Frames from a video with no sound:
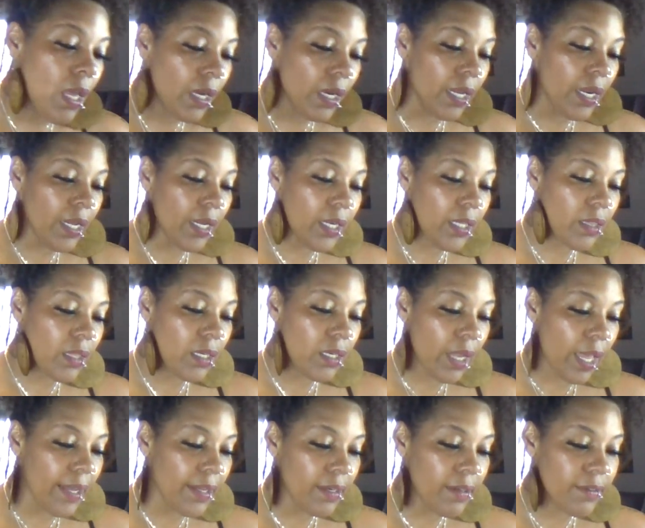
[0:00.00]
Can I get the
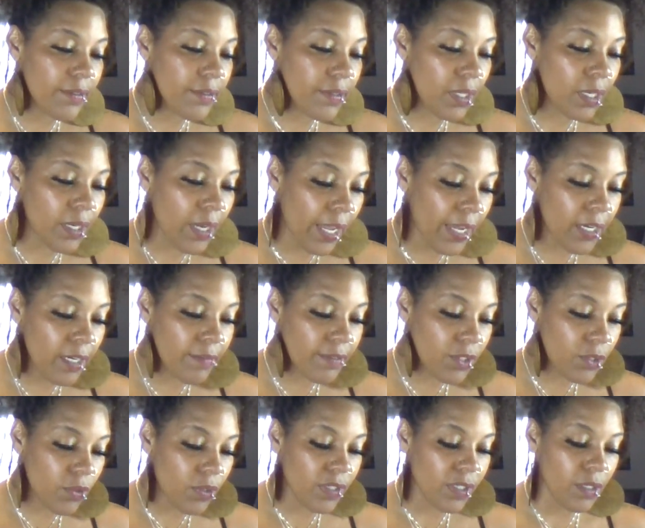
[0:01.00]
nine of the nine of
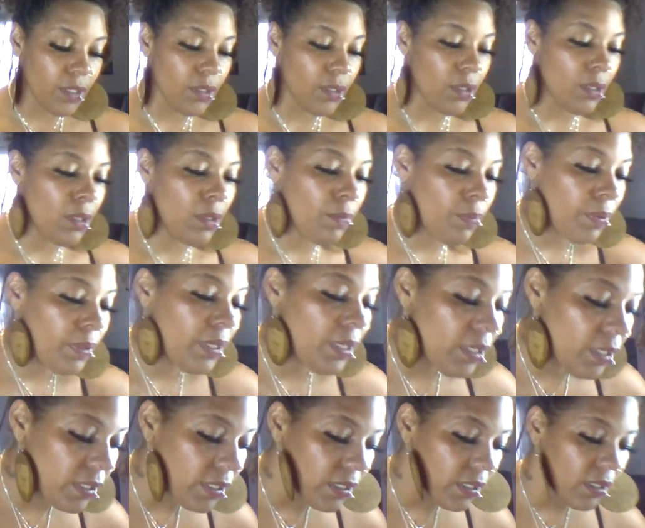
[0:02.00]
swords and
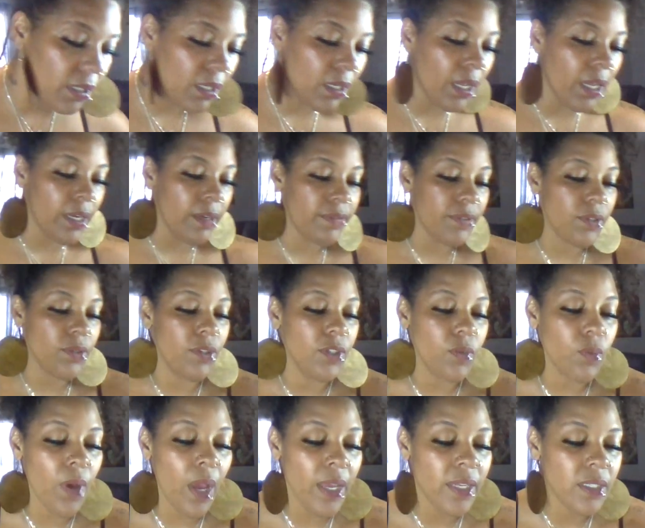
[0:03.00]
please? The nine of
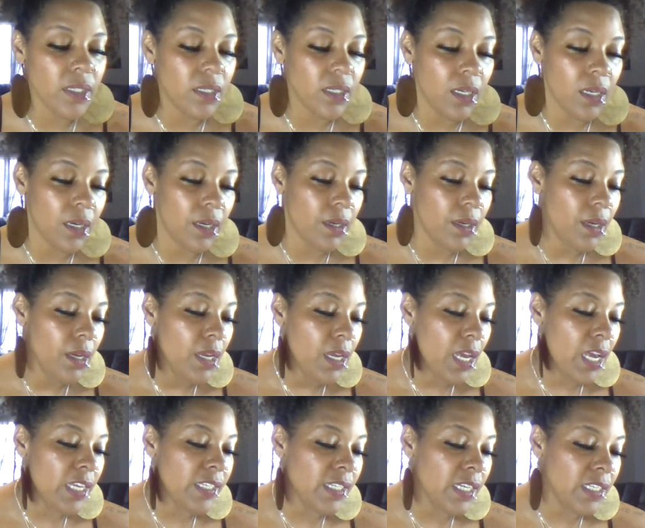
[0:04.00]
swords. Why is this here?
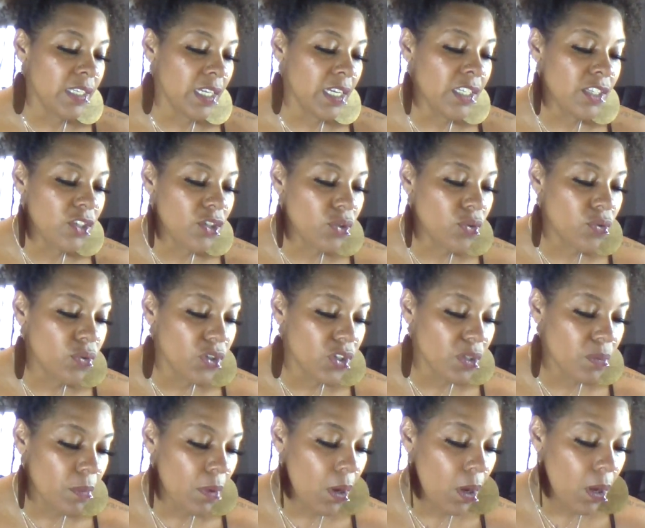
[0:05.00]
It says it's too
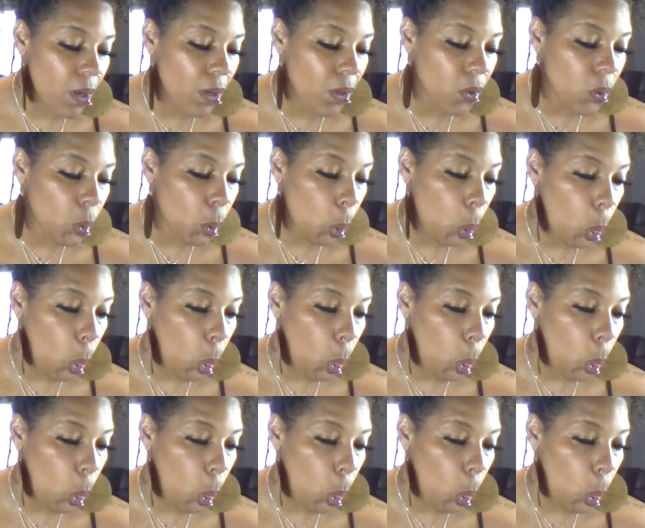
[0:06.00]
small.